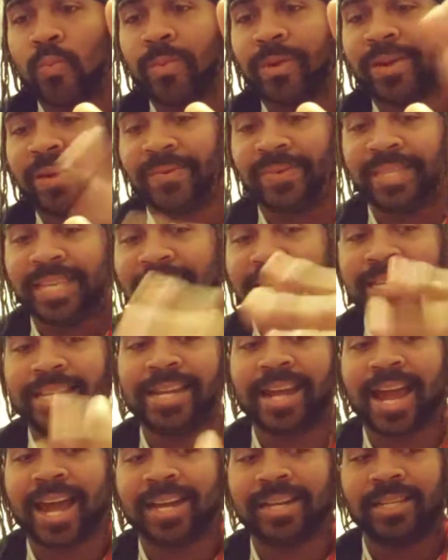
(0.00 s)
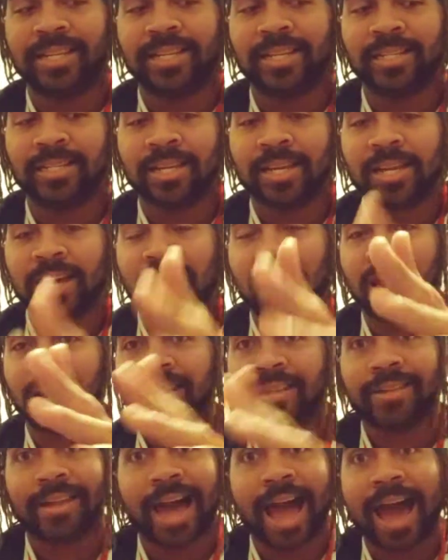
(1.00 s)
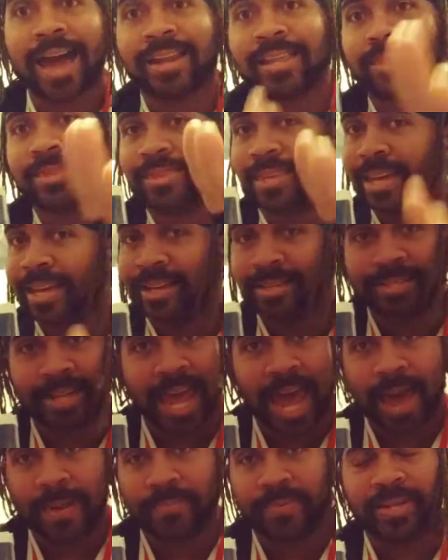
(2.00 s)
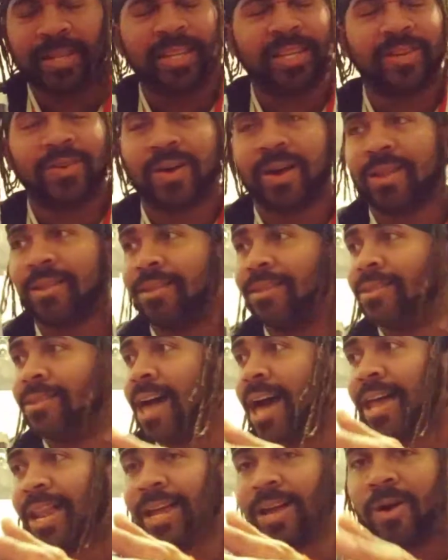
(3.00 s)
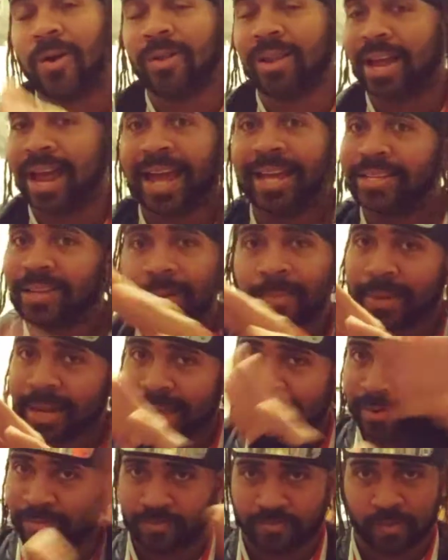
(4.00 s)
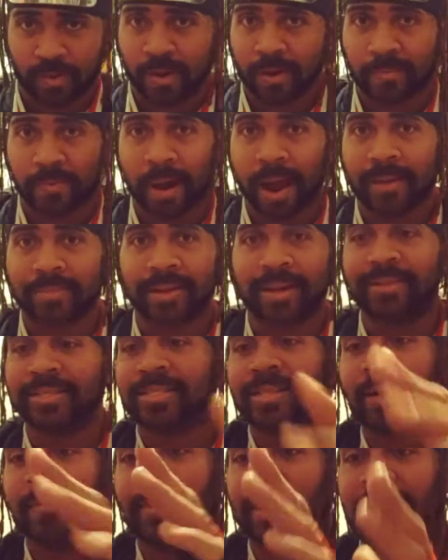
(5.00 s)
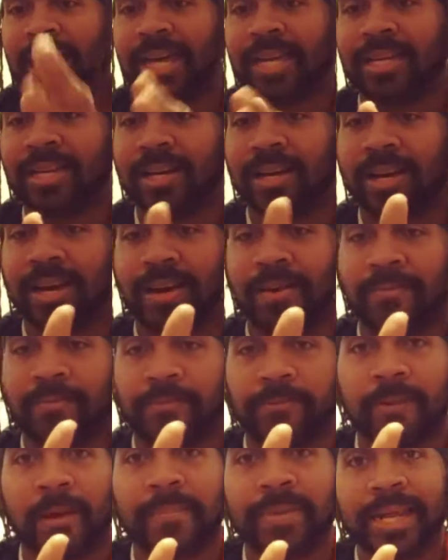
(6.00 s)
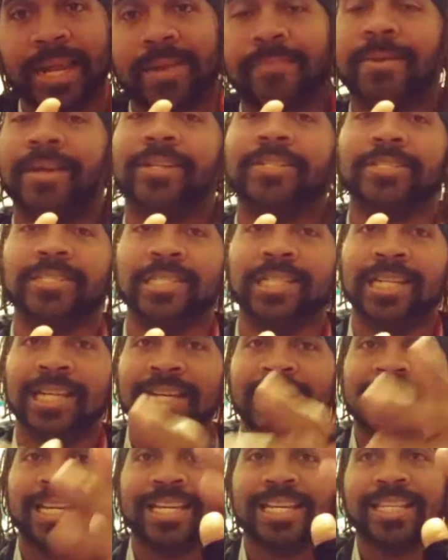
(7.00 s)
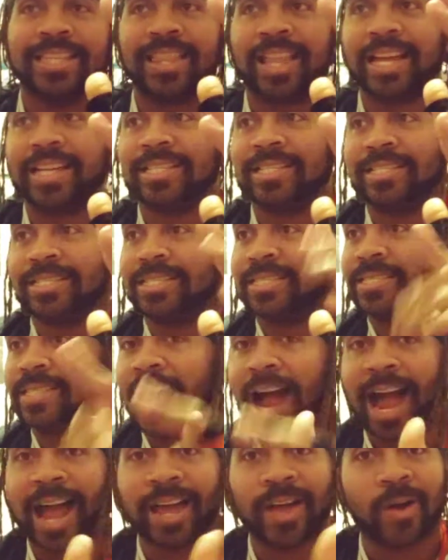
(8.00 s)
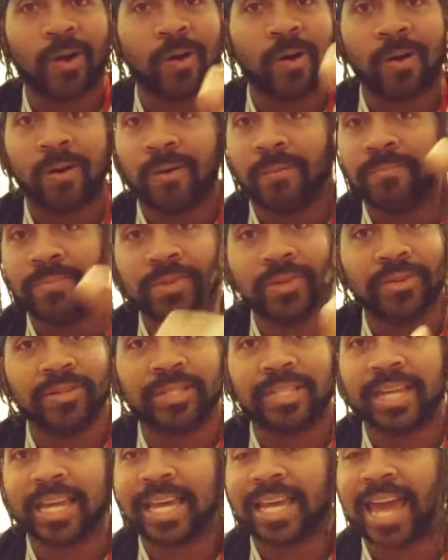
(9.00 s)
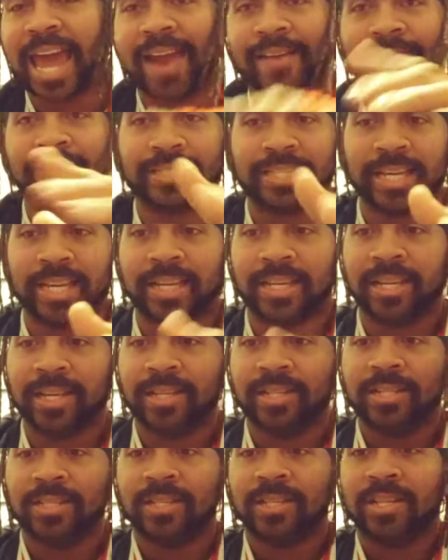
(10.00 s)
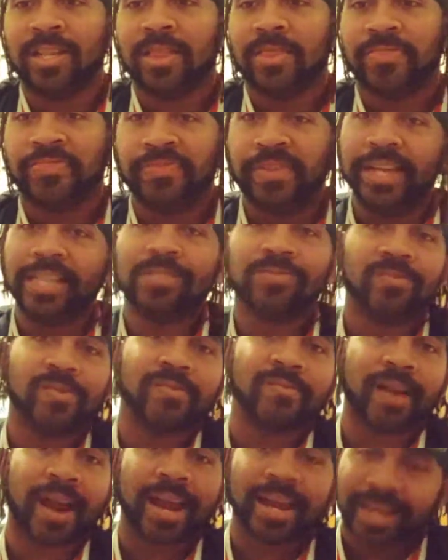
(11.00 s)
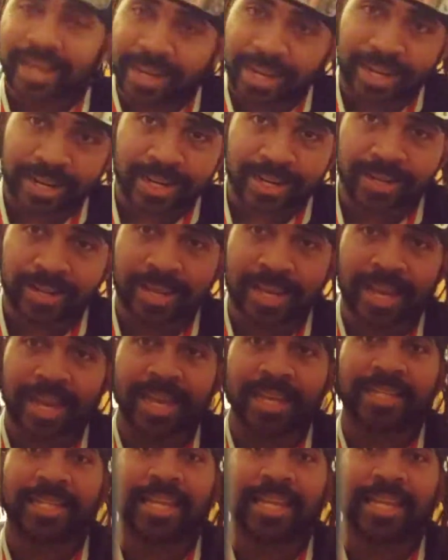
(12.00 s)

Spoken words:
within the 90s, a lot of things happen. A lot, like a whole lot. I ain't talking about like world problem. I'm just talking about like film and animation, like style, music, everything. This one right here is